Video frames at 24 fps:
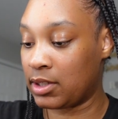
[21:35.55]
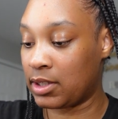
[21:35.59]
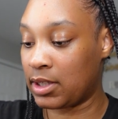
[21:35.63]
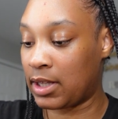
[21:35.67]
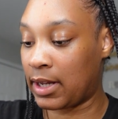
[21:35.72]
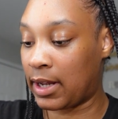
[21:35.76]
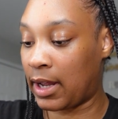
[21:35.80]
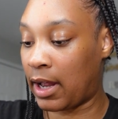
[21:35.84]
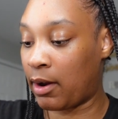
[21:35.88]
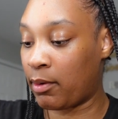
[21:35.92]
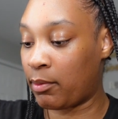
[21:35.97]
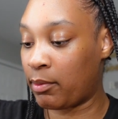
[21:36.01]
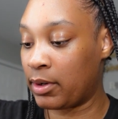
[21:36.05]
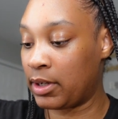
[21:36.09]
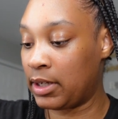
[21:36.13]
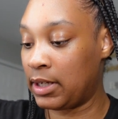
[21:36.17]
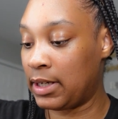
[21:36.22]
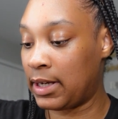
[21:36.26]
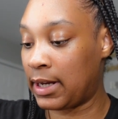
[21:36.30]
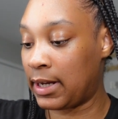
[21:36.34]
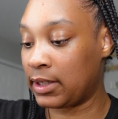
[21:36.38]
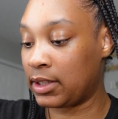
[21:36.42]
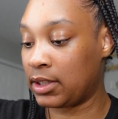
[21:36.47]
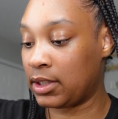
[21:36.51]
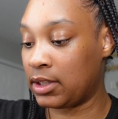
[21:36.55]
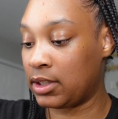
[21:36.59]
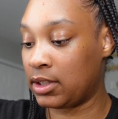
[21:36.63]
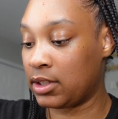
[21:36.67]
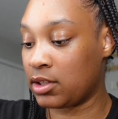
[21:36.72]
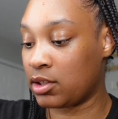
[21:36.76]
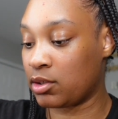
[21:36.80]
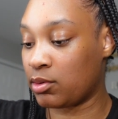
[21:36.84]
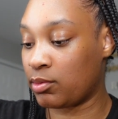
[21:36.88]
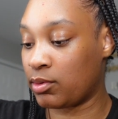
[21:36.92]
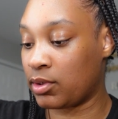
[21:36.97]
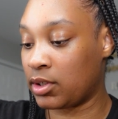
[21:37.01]
Like, I really liked it,
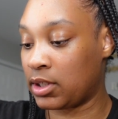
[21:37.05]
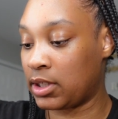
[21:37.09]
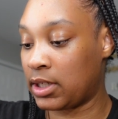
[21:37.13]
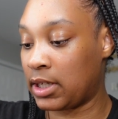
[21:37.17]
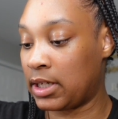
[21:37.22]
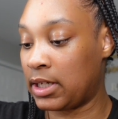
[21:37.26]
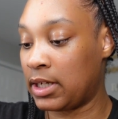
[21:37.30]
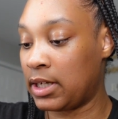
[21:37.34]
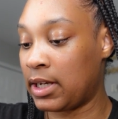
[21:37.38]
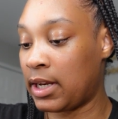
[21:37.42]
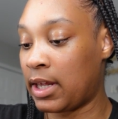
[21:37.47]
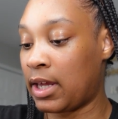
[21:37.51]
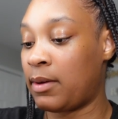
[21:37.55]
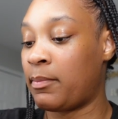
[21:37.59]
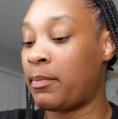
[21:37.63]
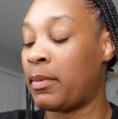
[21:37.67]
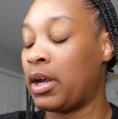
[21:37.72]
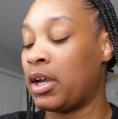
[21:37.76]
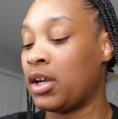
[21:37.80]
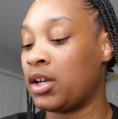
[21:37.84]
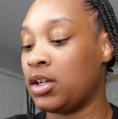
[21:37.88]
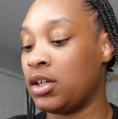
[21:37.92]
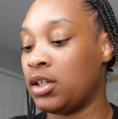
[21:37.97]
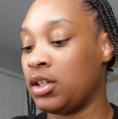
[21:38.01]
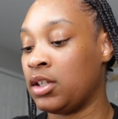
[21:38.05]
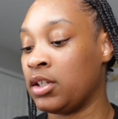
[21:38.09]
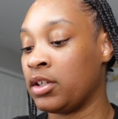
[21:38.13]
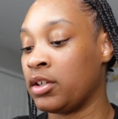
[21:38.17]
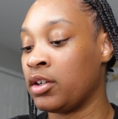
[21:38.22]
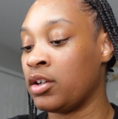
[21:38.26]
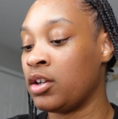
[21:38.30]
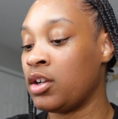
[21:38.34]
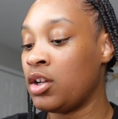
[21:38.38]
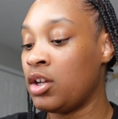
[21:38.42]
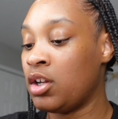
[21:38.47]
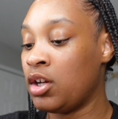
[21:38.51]
this one. They didn't have my color,
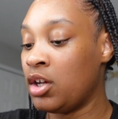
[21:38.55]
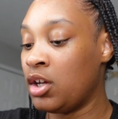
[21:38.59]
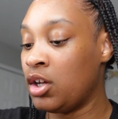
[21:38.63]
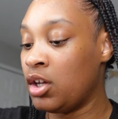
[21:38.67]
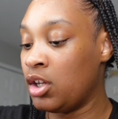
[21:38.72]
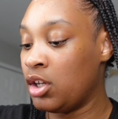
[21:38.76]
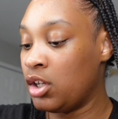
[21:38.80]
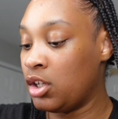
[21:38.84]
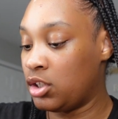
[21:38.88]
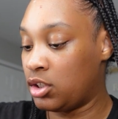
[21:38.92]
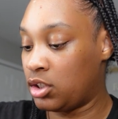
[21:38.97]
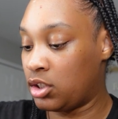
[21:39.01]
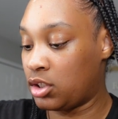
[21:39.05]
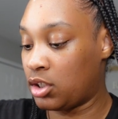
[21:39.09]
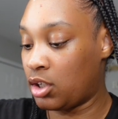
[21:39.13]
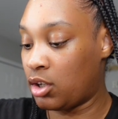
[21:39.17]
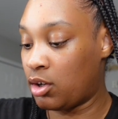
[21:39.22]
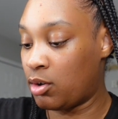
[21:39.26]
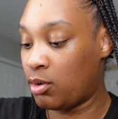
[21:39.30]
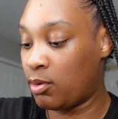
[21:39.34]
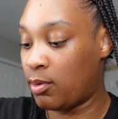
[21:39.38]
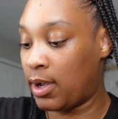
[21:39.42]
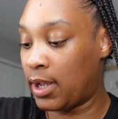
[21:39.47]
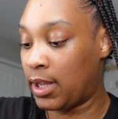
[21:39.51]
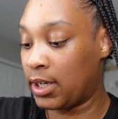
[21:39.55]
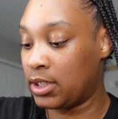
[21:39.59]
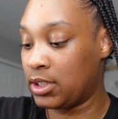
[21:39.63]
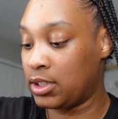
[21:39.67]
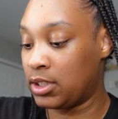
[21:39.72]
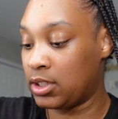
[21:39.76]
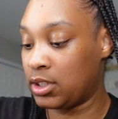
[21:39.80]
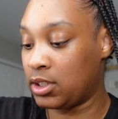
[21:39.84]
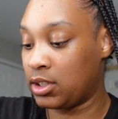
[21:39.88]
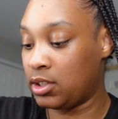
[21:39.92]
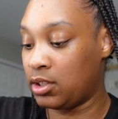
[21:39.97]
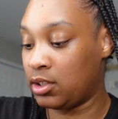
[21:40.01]
so I
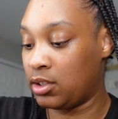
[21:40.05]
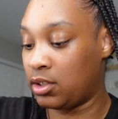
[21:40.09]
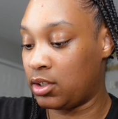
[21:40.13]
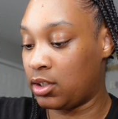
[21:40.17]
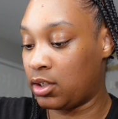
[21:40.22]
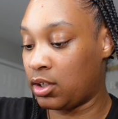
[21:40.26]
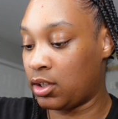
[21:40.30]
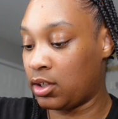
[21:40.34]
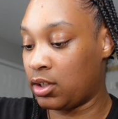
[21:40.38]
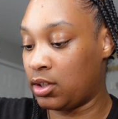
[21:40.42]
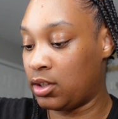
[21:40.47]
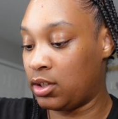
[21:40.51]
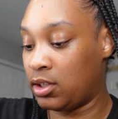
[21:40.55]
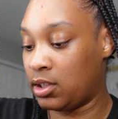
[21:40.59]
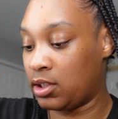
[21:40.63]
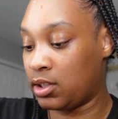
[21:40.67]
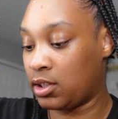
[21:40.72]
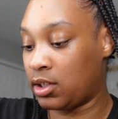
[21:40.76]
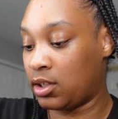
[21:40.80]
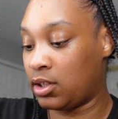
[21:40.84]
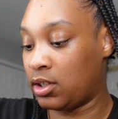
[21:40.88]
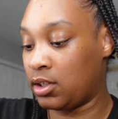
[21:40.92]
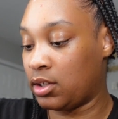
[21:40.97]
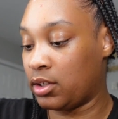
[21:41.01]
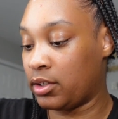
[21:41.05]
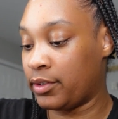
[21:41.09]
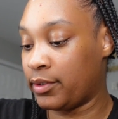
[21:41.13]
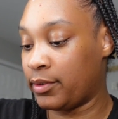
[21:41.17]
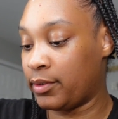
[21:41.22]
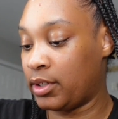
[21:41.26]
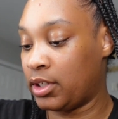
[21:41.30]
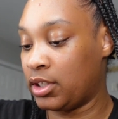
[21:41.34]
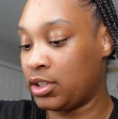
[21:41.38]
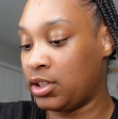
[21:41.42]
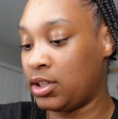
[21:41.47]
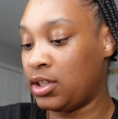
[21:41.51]
just took this color,
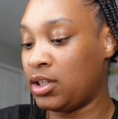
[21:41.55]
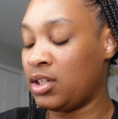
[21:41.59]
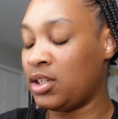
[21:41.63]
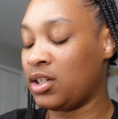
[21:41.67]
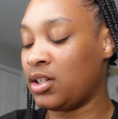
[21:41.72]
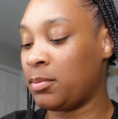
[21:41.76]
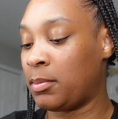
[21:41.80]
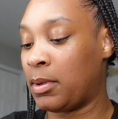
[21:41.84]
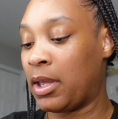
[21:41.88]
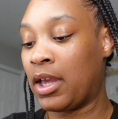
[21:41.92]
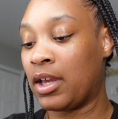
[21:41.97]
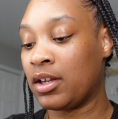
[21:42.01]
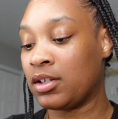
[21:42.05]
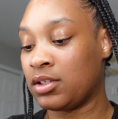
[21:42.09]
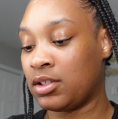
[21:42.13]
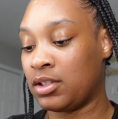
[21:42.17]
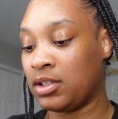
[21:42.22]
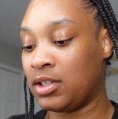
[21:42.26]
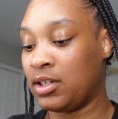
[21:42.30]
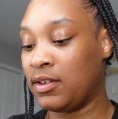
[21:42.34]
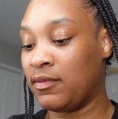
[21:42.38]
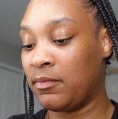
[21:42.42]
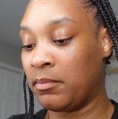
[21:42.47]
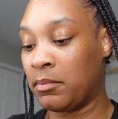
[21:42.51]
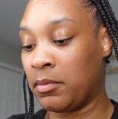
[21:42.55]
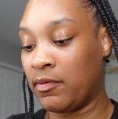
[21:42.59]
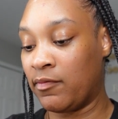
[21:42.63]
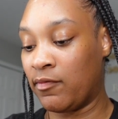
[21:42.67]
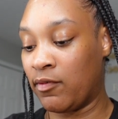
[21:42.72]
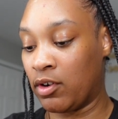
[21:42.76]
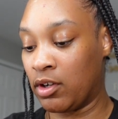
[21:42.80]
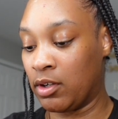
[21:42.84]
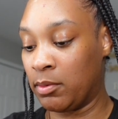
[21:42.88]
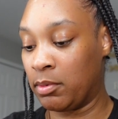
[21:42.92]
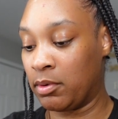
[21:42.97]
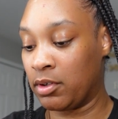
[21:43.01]
and she ended up actually giving me
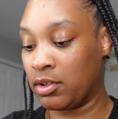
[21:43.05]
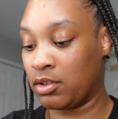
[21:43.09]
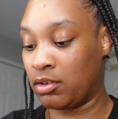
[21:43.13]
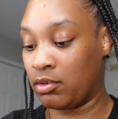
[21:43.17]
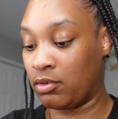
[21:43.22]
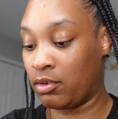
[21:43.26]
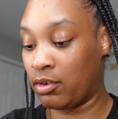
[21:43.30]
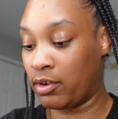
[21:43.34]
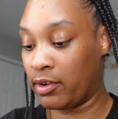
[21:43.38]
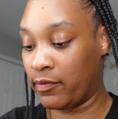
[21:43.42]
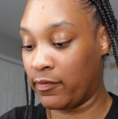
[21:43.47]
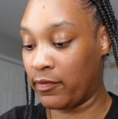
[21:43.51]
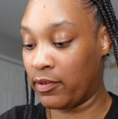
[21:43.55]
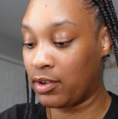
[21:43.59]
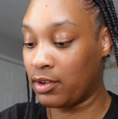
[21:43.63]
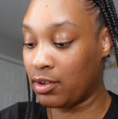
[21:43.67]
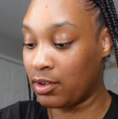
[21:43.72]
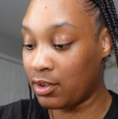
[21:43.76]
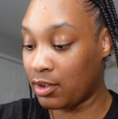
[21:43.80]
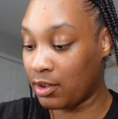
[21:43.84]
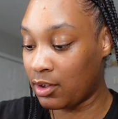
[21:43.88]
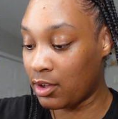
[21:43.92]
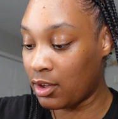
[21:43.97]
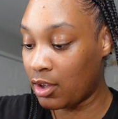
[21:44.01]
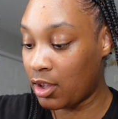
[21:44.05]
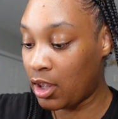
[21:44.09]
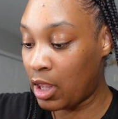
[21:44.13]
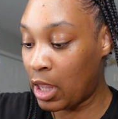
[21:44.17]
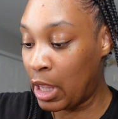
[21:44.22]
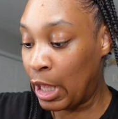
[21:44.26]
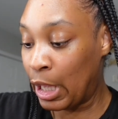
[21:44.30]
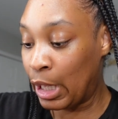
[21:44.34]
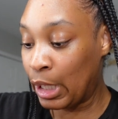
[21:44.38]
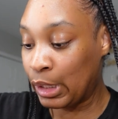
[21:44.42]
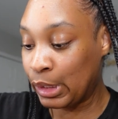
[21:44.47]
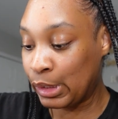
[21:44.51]
forty percent off.
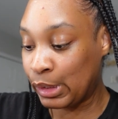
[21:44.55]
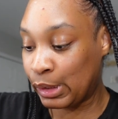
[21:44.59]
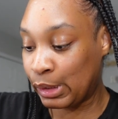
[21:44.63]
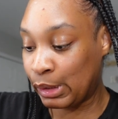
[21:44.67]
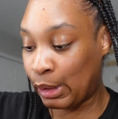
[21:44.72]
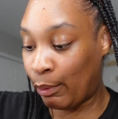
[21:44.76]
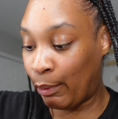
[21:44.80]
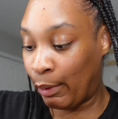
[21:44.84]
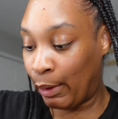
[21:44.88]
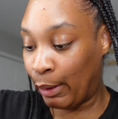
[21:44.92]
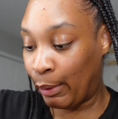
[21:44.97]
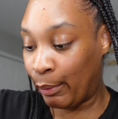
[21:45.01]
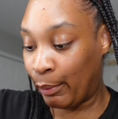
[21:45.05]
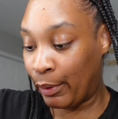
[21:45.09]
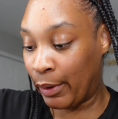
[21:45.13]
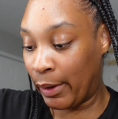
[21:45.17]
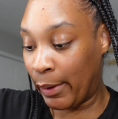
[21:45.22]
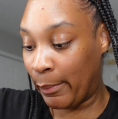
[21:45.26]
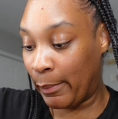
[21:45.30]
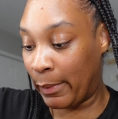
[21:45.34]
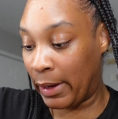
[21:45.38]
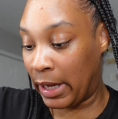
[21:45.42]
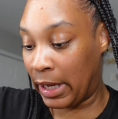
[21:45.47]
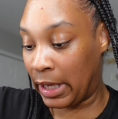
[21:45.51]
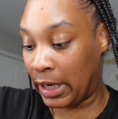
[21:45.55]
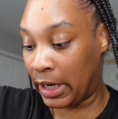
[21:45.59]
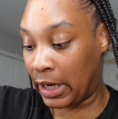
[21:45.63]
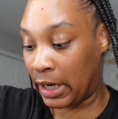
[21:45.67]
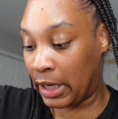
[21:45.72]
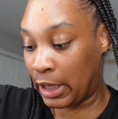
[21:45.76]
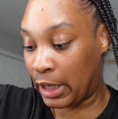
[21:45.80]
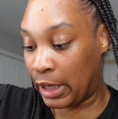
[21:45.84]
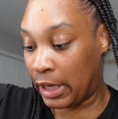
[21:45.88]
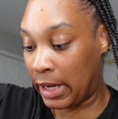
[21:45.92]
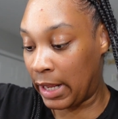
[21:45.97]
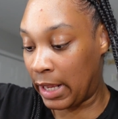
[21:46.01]
So I wasn't mad
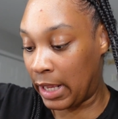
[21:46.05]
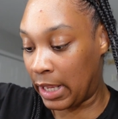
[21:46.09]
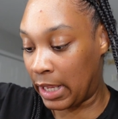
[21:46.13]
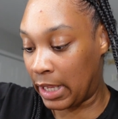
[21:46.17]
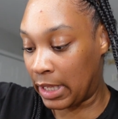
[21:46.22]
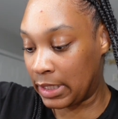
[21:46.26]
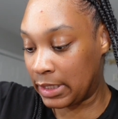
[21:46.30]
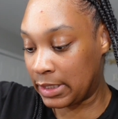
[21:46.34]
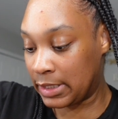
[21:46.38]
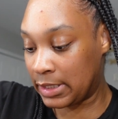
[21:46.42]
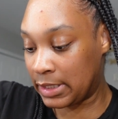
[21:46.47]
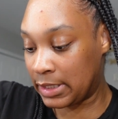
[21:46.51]
at that.